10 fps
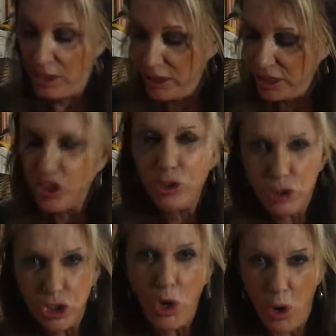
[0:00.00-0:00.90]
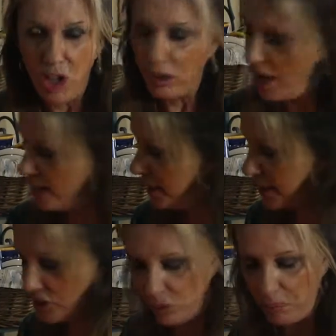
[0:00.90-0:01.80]
because you can go online and
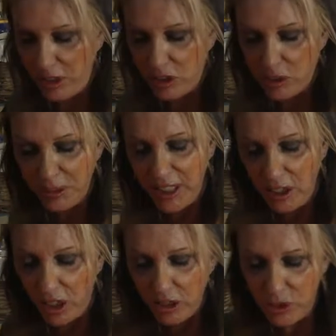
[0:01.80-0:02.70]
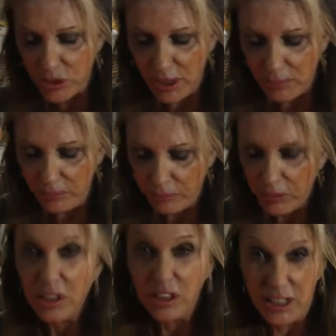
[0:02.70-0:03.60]
get some methods, but they aren't using
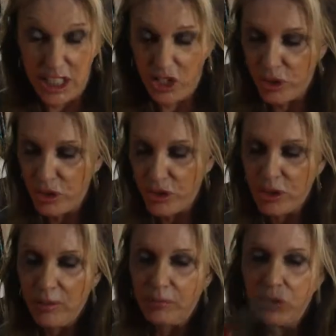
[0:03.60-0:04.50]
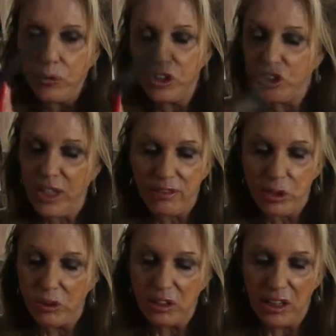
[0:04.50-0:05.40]
the t-shirts, which saves
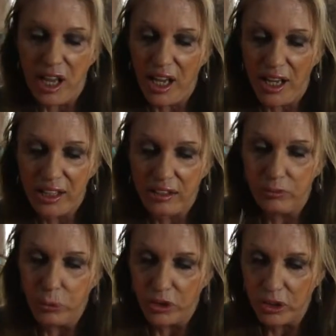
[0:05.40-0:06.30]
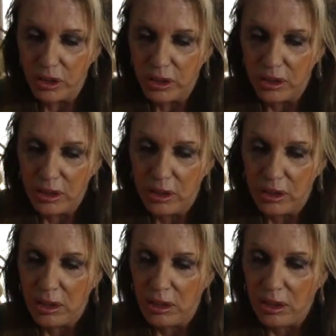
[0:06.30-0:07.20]
you a lot of work
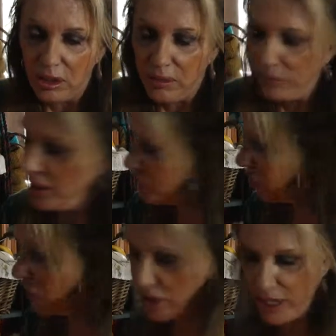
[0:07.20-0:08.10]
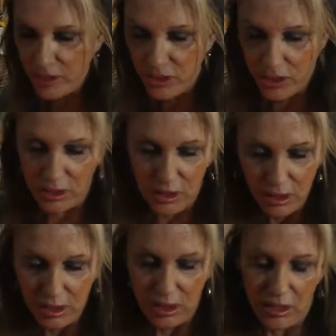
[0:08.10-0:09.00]
as far as the
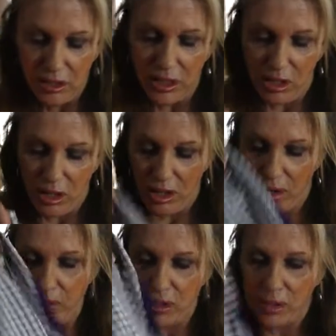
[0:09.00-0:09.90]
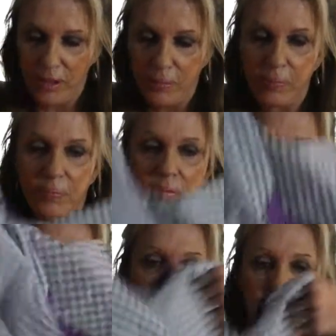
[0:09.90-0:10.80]
under the arms.
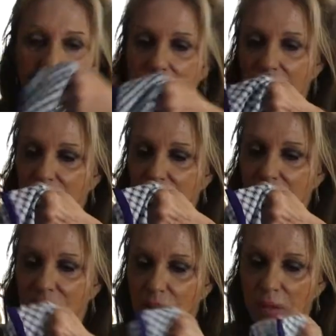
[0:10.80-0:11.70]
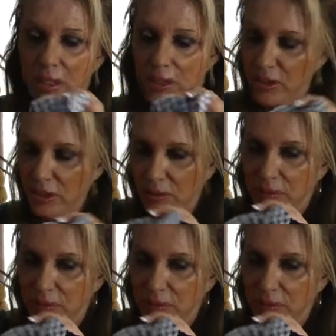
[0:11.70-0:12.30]
And here's my other.